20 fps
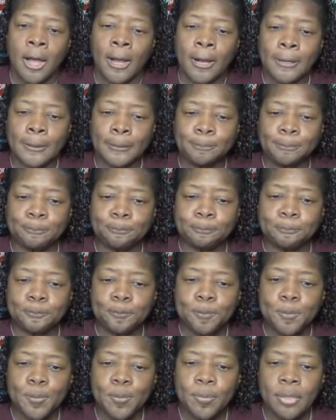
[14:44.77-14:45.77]
Um,
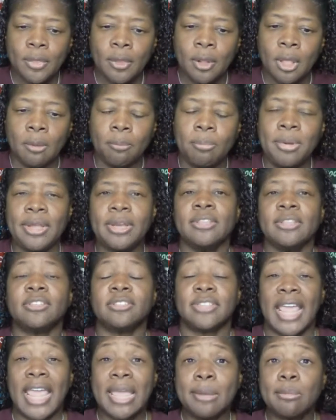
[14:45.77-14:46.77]
Being a
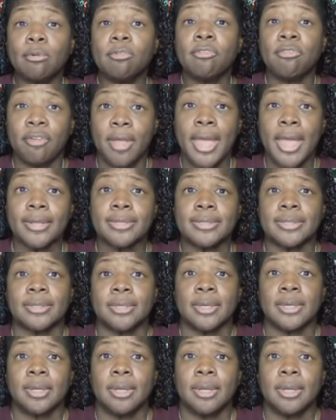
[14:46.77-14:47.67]
disabled vet,